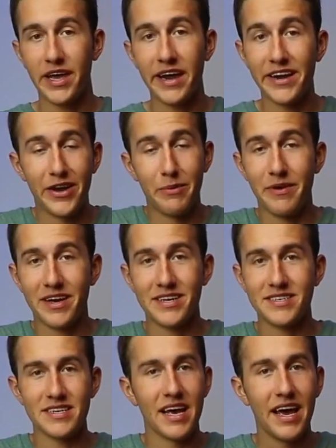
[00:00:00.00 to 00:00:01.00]
the 80D
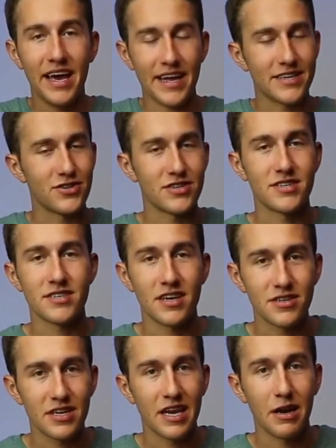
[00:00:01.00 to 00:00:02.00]
because it's just
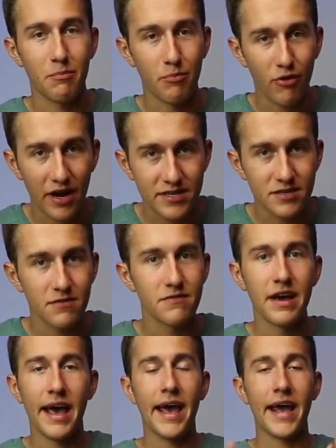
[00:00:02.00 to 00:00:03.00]
such an
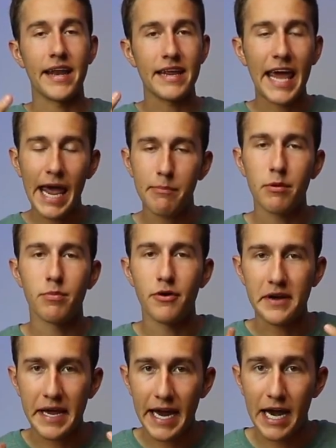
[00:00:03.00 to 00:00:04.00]
impressive and
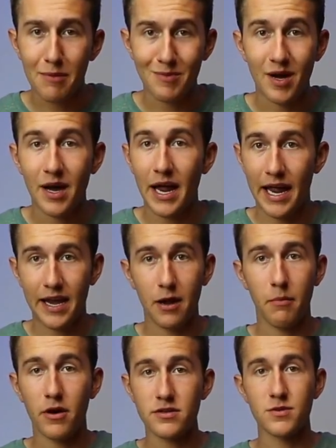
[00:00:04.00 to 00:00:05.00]
capable camera, and
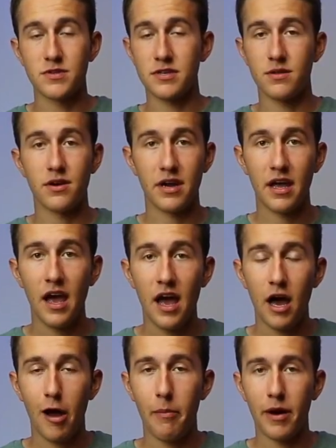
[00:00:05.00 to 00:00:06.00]
I'm also still learning
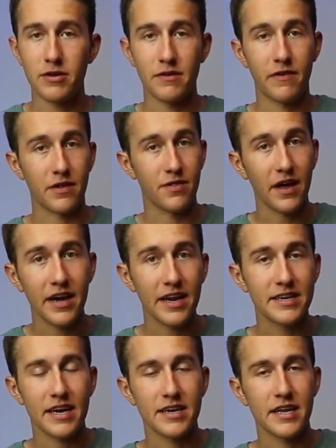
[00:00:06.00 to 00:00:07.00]
about different
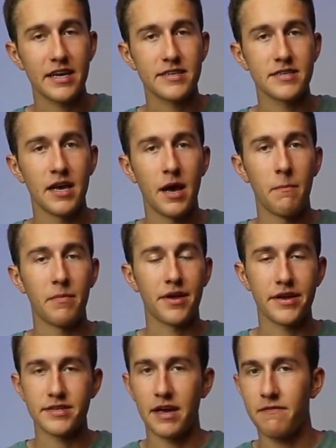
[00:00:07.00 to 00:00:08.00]
lighting techniques
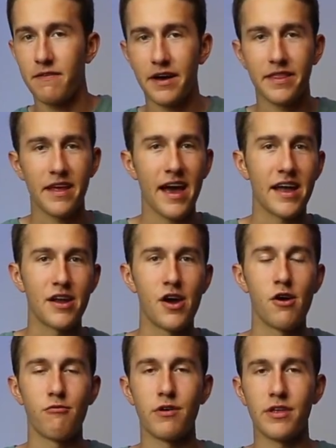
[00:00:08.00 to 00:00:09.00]
because I find that
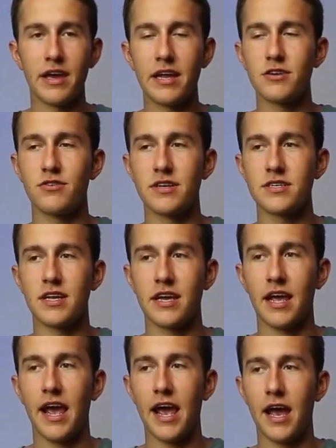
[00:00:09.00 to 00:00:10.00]
really
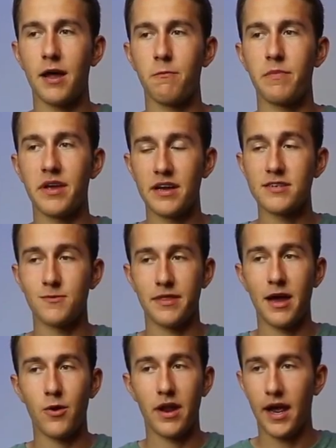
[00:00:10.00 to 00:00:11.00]
interesting, and because
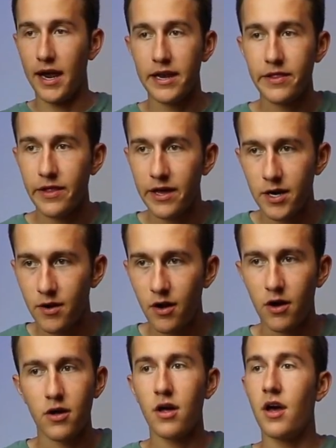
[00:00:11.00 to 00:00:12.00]
without any light at
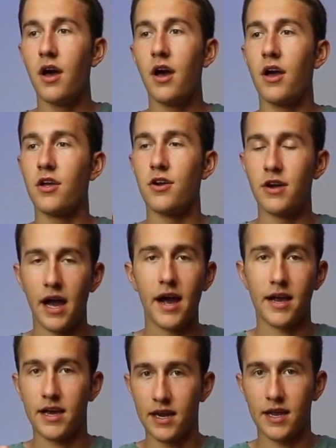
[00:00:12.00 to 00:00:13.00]
all, you're
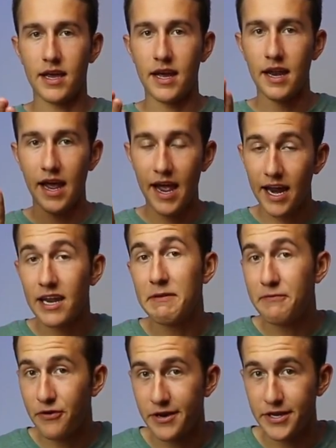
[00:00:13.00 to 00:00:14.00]
not gonna get any
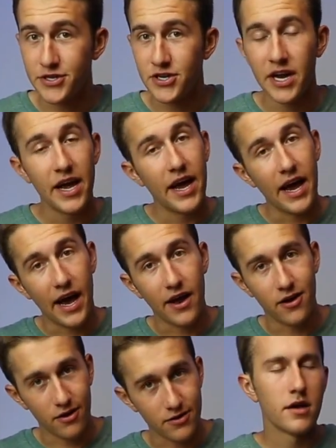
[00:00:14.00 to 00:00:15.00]
footage at
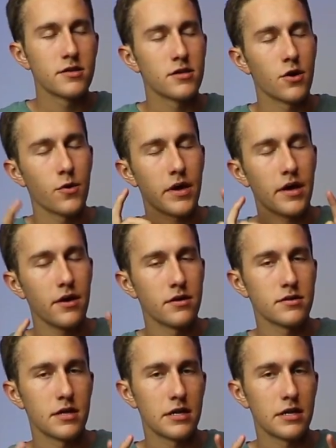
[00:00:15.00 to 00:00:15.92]
all. So here's